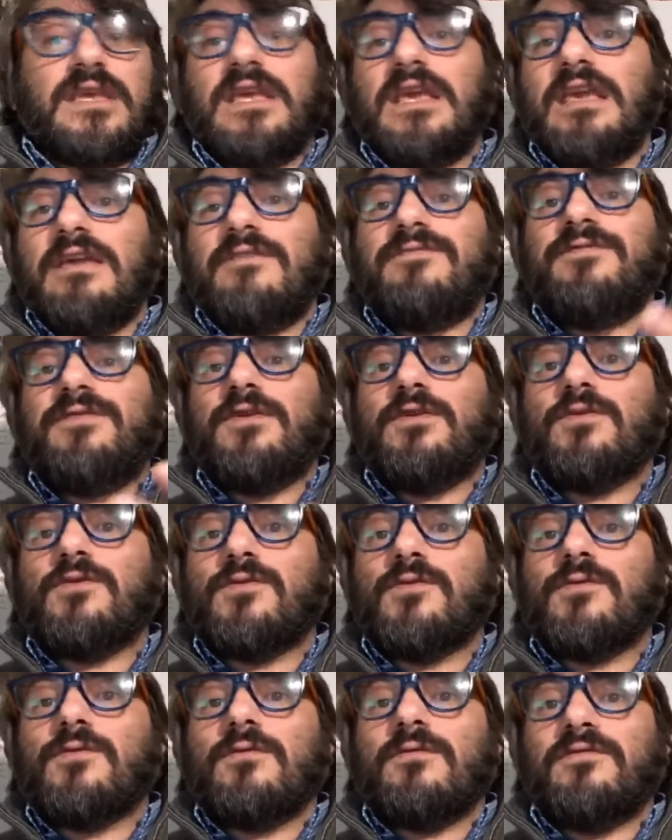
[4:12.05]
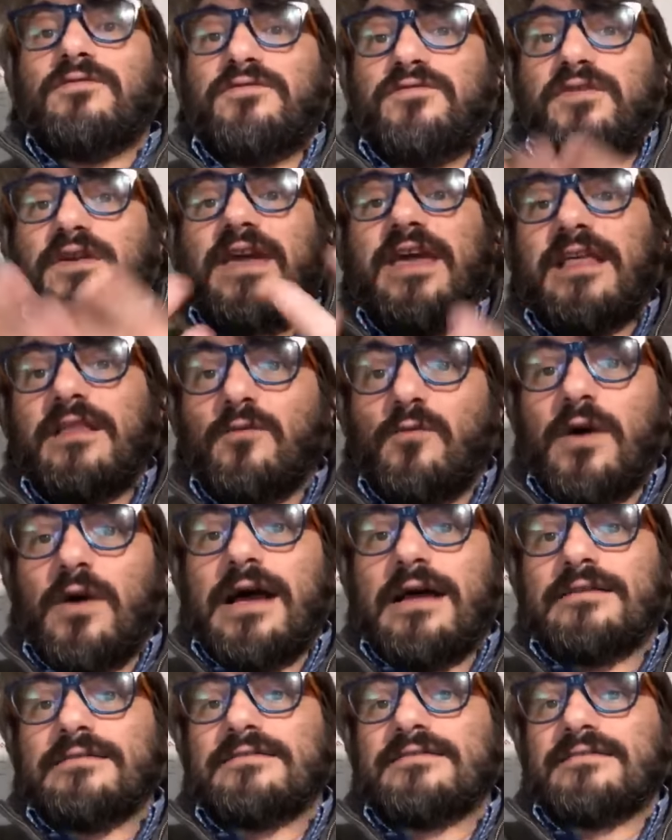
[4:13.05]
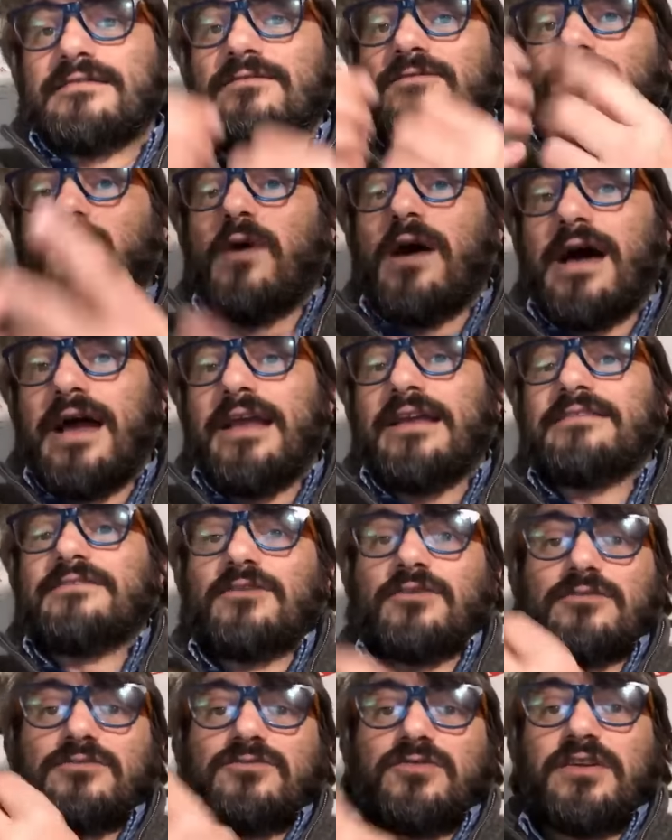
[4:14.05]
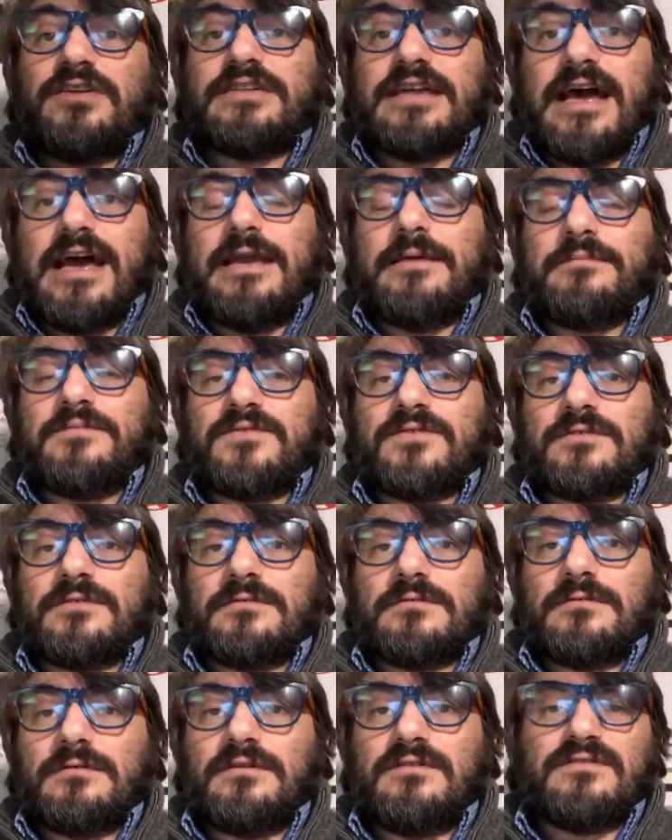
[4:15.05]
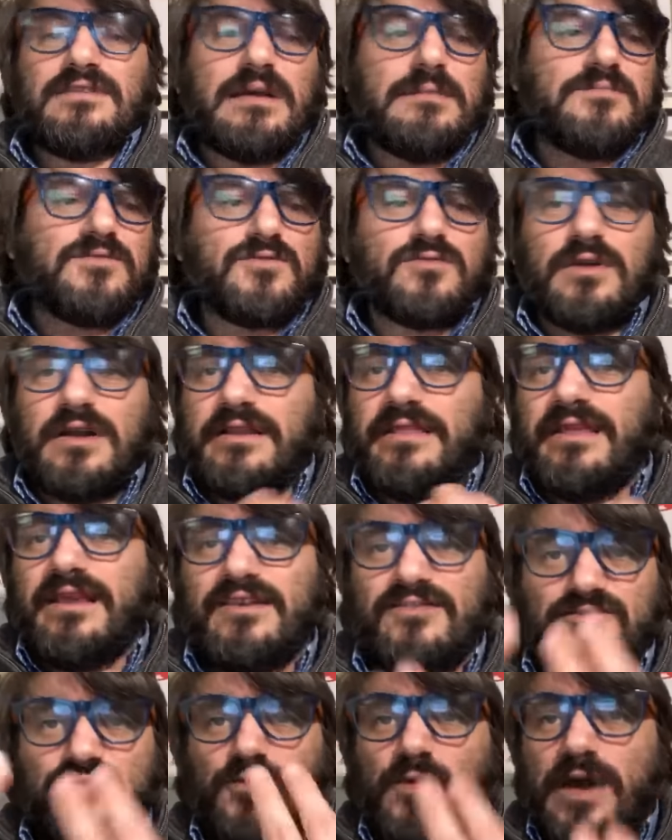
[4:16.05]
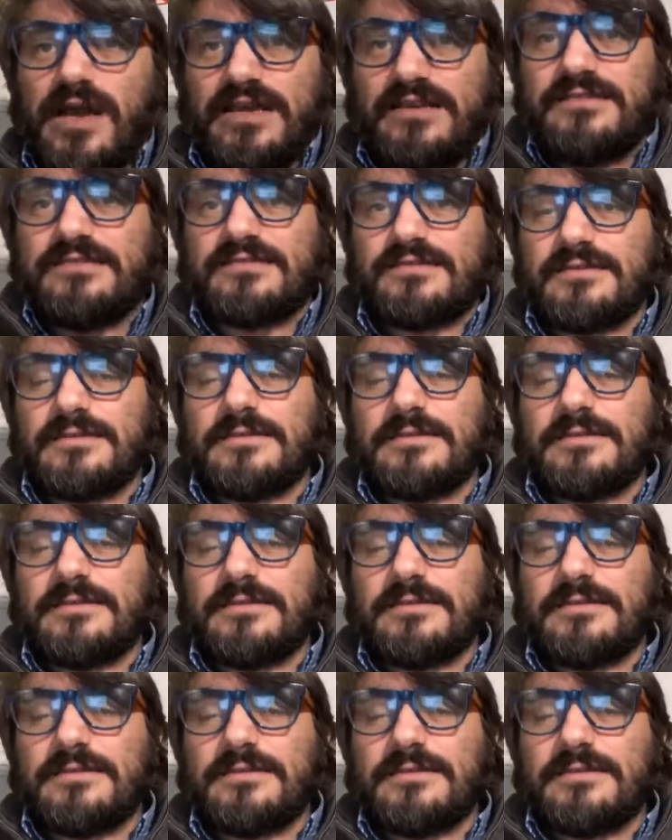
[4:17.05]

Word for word: if you fail once, twice, or 3 times, in some school I think it's twice,